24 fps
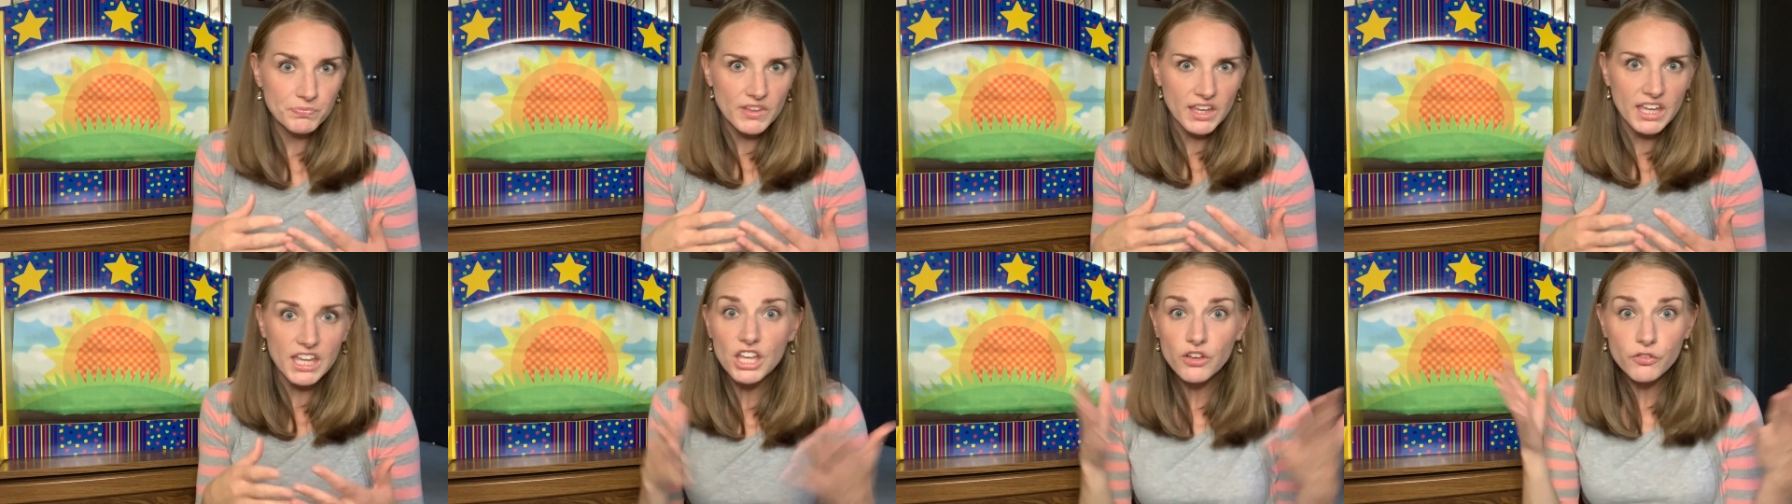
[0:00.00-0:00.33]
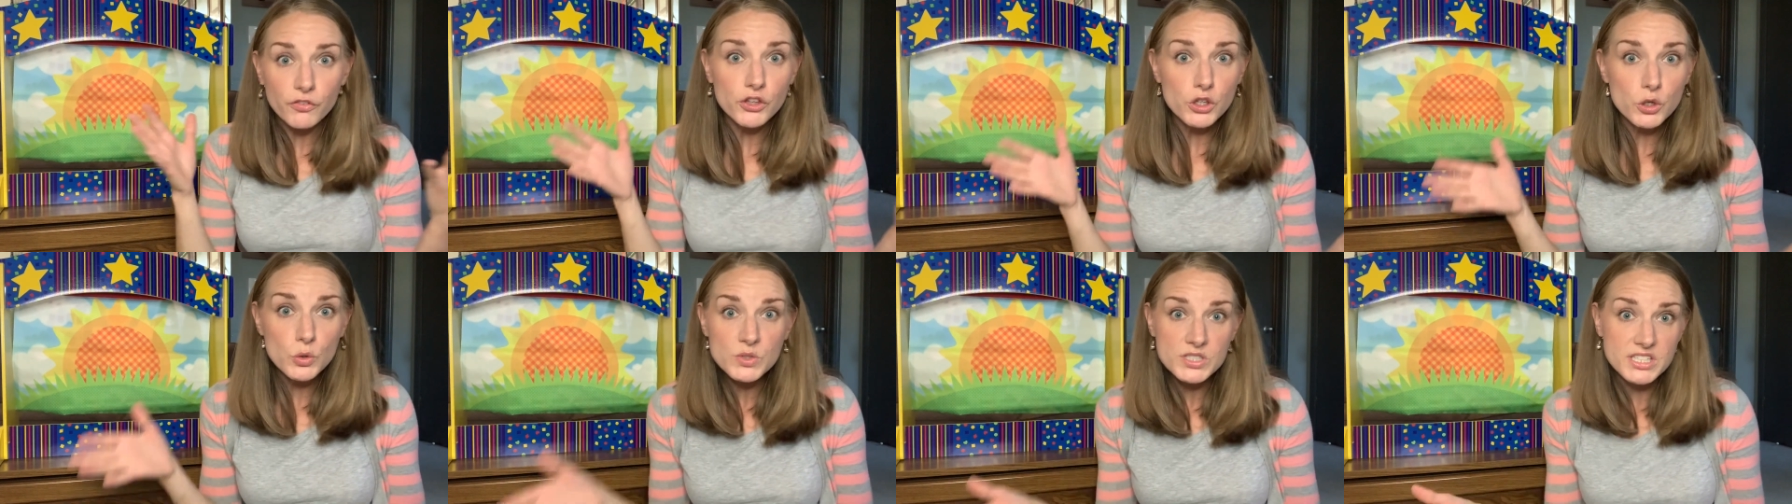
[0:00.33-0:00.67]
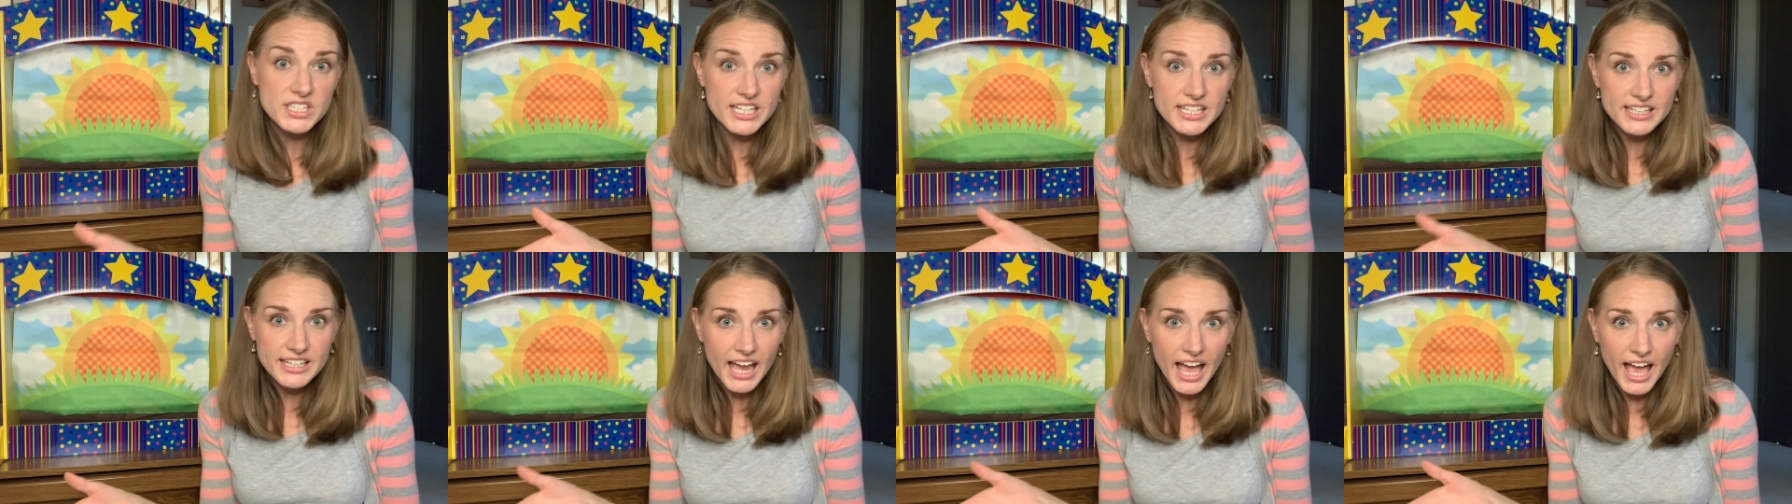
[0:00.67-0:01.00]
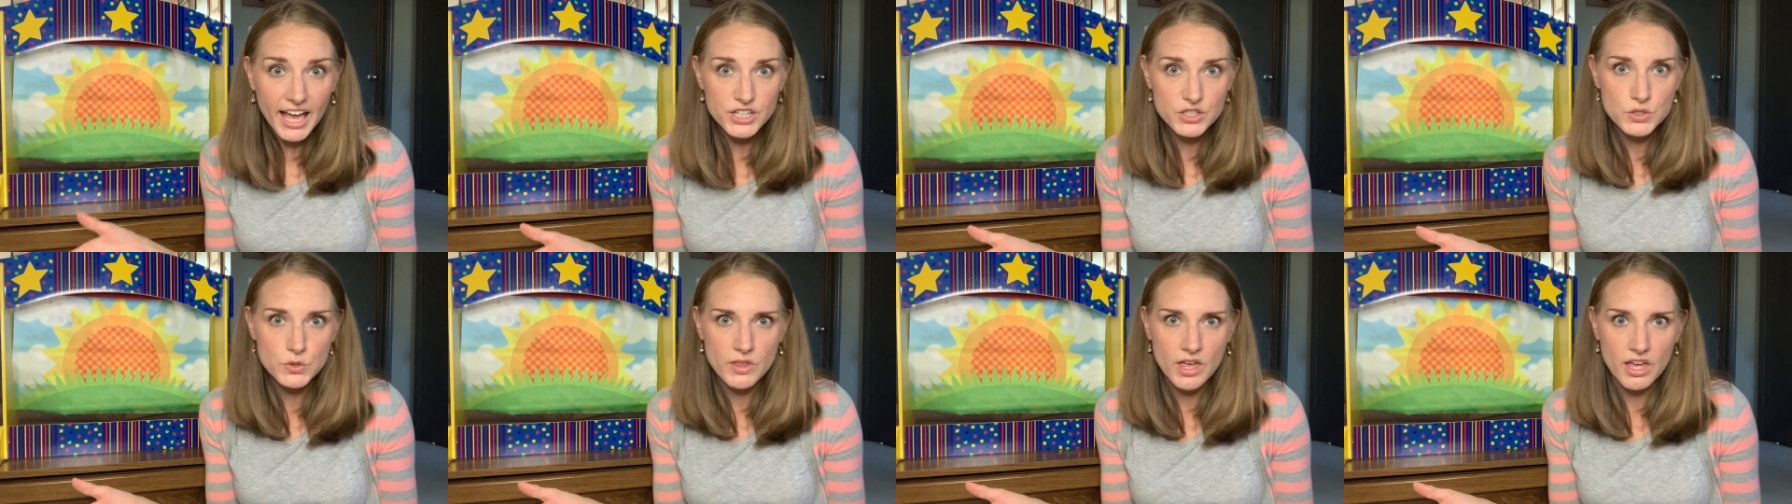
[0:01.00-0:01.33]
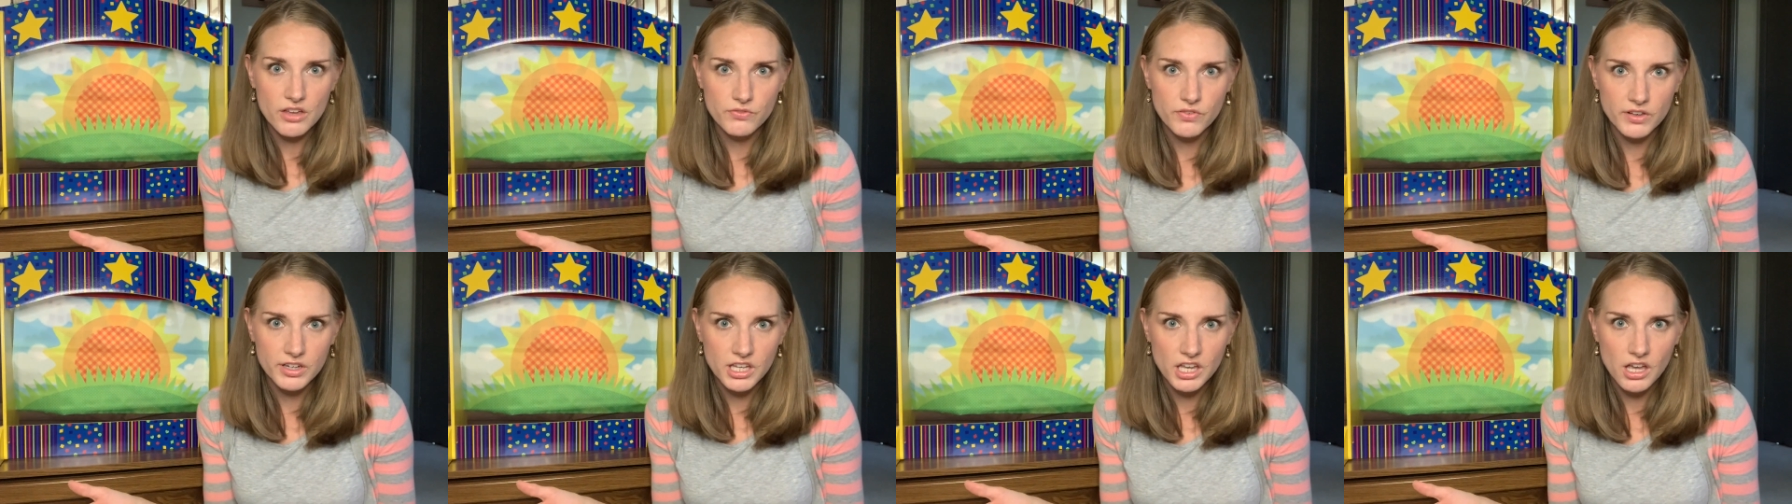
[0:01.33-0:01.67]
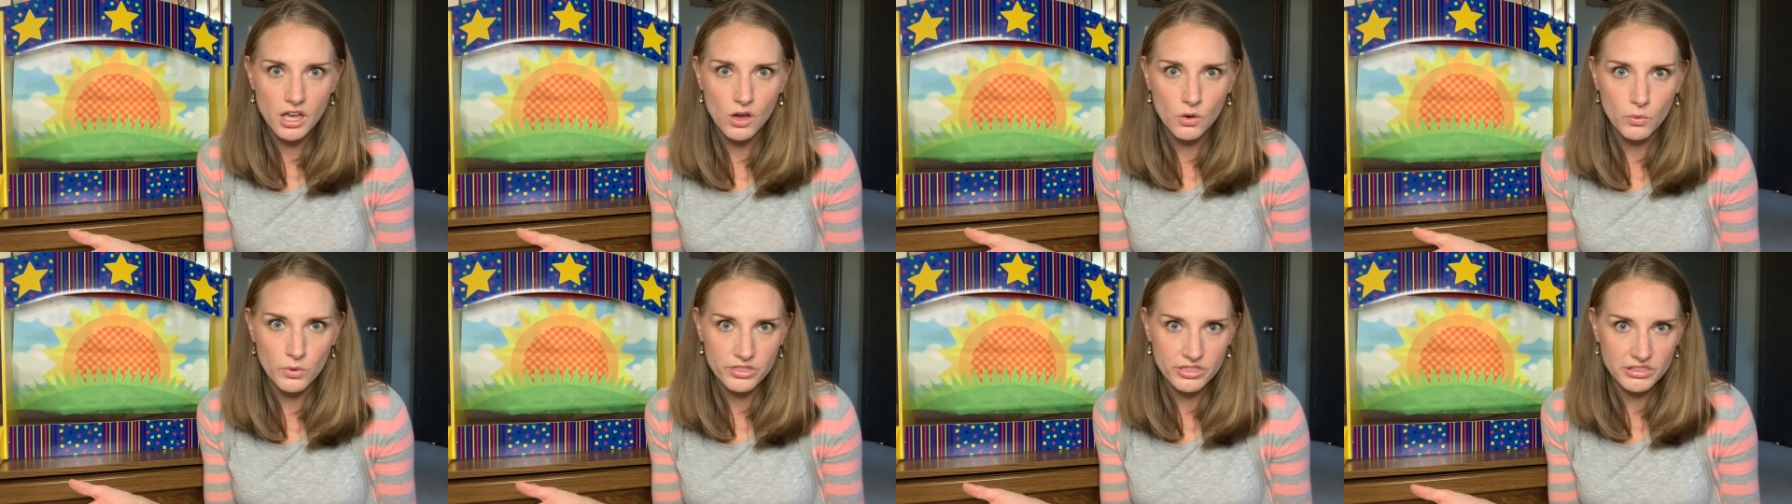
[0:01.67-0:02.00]
if you did not do that
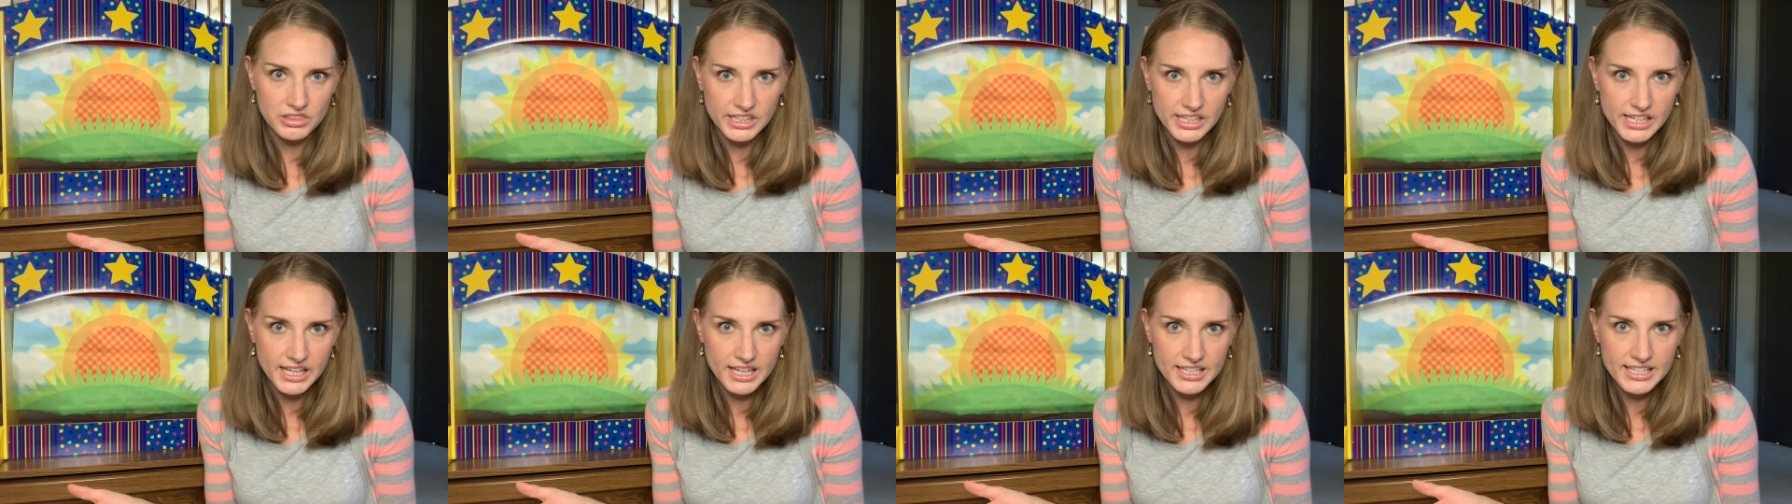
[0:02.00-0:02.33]
video with Leah